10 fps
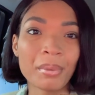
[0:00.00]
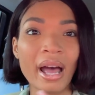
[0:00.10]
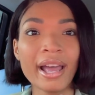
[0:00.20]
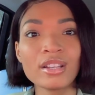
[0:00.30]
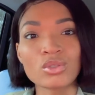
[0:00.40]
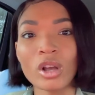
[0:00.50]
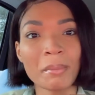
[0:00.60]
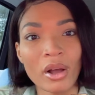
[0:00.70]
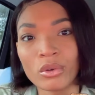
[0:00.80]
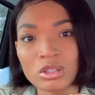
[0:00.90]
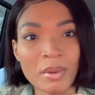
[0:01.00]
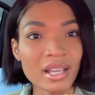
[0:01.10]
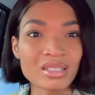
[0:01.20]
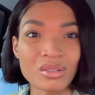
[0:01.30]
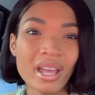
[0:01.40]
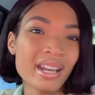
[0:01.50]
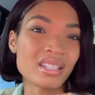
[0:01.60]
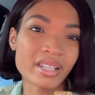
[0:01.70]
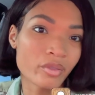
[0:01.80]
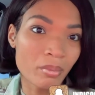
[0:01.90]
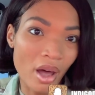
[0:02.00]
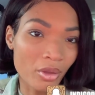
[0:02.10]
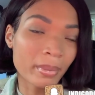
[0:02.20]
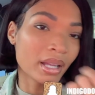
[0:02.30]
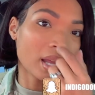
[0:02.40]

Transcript: But I enjoy my own space, so that doesn't even bother me.